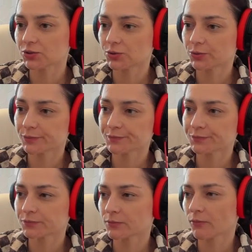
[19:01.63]
to
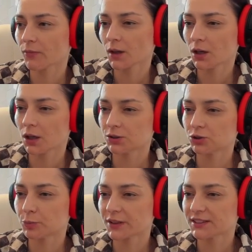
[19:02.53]

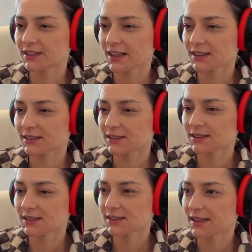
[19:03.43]
to protect
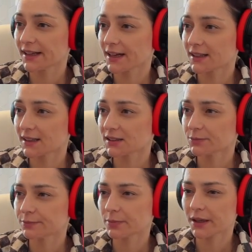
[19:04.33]
this diagonal
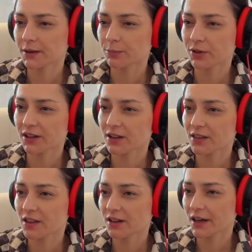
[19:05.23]
by bringing
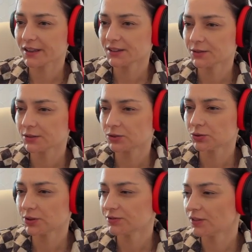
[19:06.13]
the knight
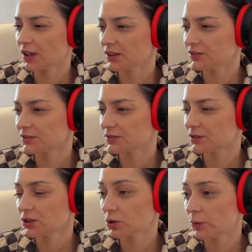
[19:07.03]
to e5
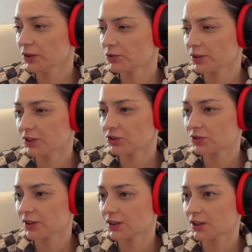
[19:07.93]
and queen to
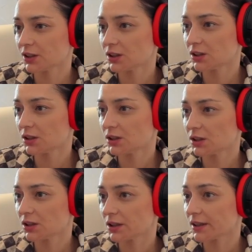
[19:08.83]
h3
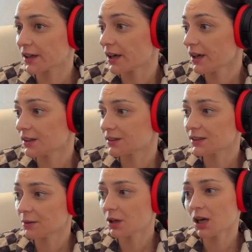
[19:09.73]
and again
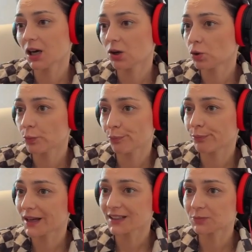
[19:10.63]
somehow
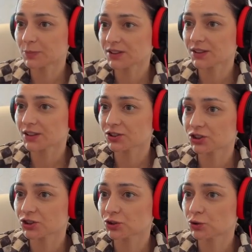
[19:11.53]
black's pieces are
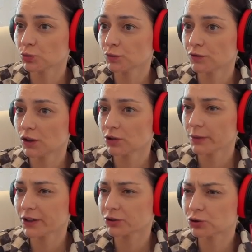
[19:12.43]
just too far
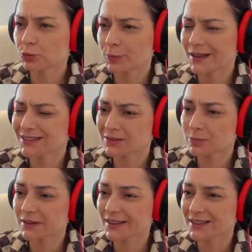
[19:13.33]
away or too badly
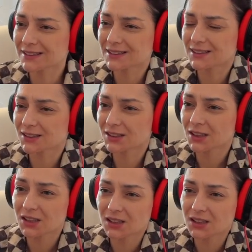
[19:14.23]
placed there,